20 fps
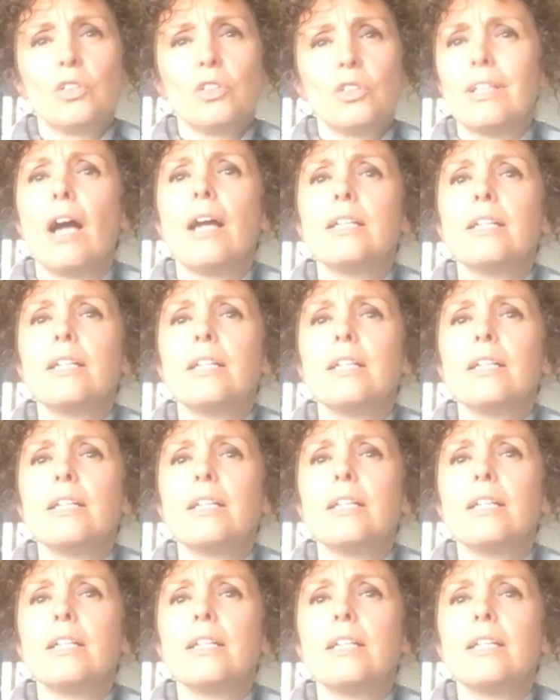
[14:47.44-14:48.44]
scientific
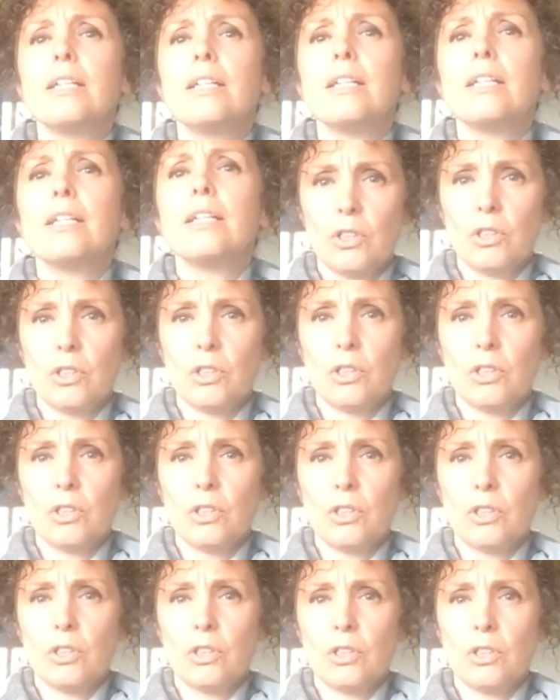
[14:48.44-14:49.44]
solutions
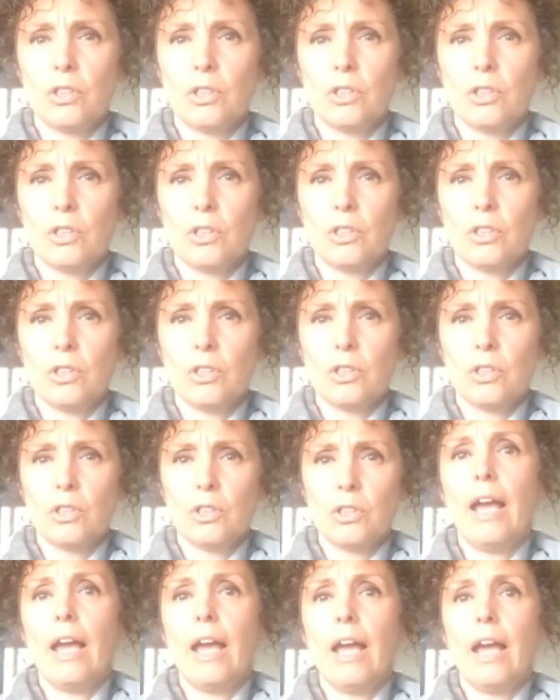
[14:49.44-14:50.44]
that looks to nature and
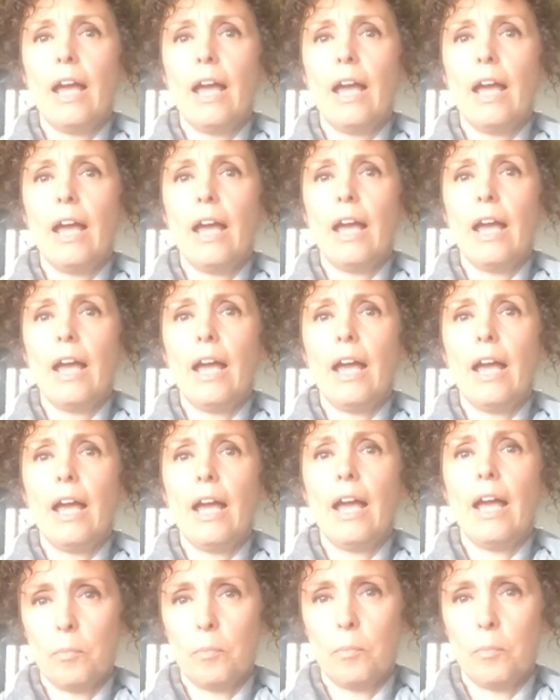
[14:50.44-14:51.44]
said, hey, that
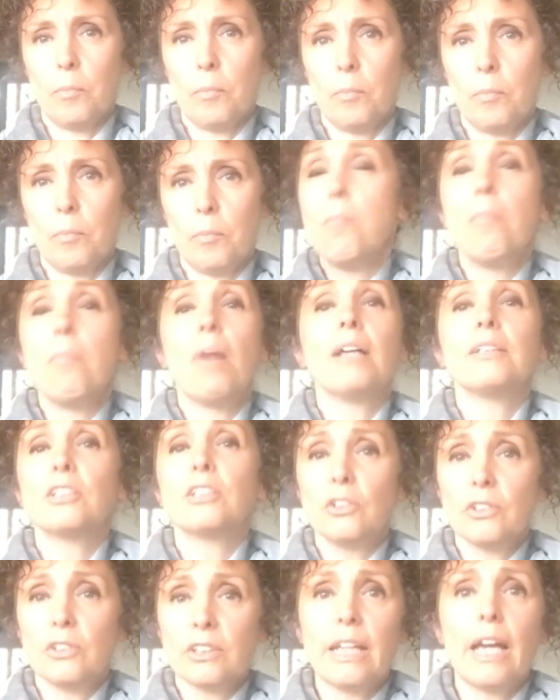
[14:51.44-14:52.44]
doesn't seem to be messing up
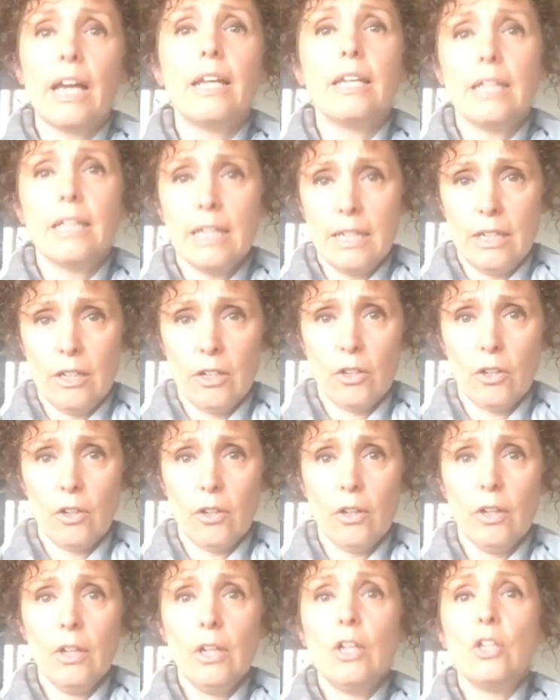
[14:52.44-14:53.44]
the planet.
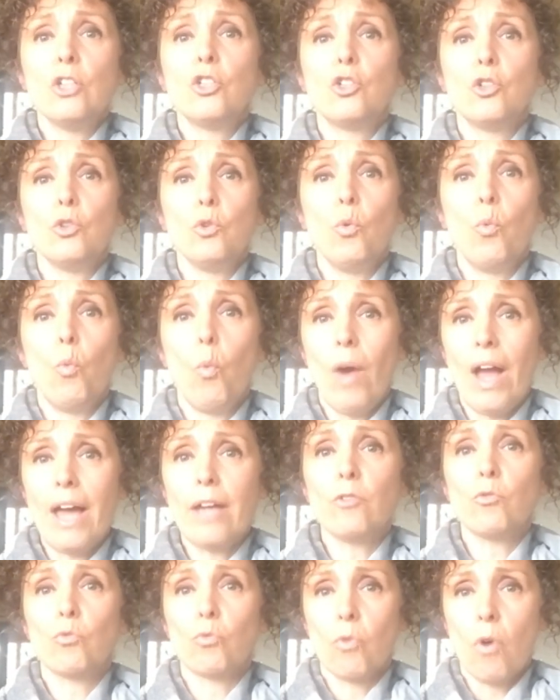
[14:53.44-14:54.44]
Mussels adhere
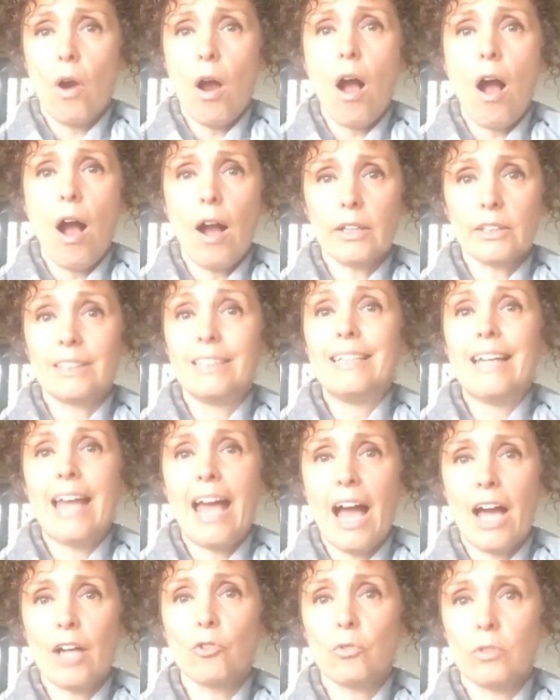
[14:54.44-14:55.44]
to wet
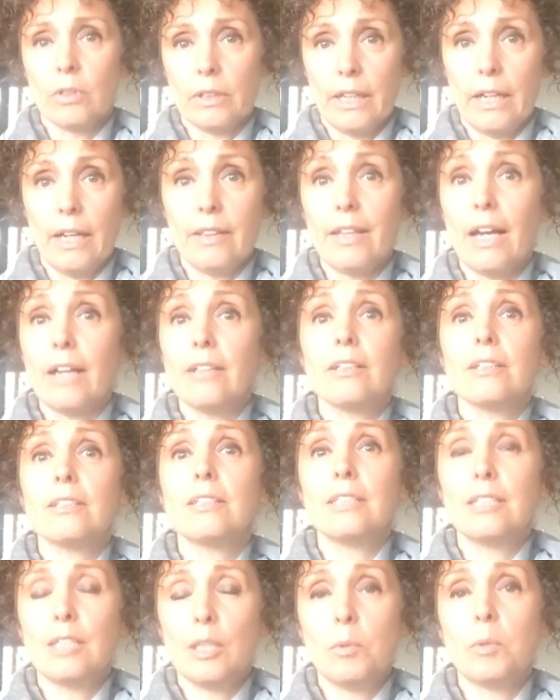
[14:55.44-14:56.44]
rocks naturally. That
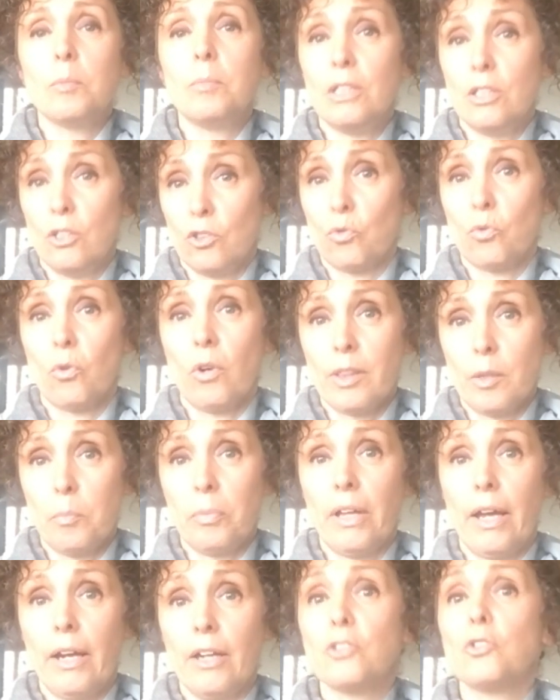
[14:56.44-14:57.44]
doesn't seem to be destroying the
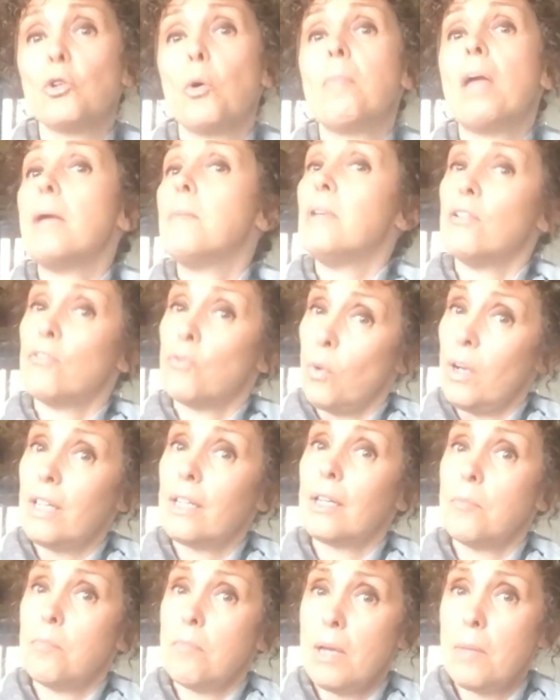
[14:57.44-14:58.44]
planet. So maybe if we
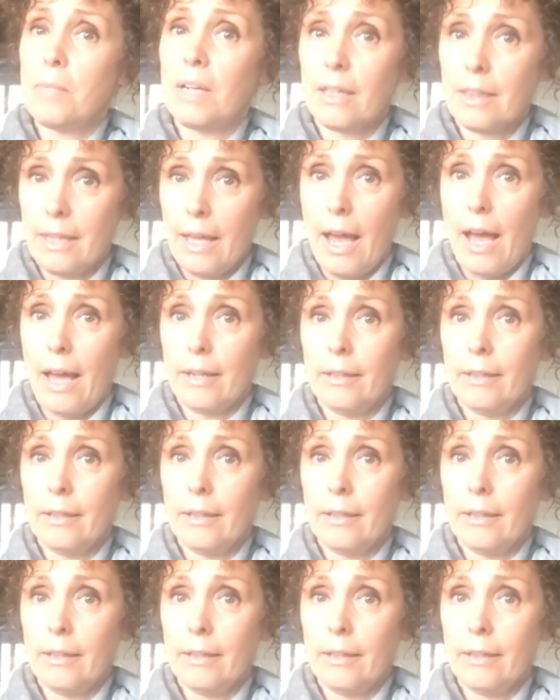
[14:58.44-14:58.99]
can mimic that,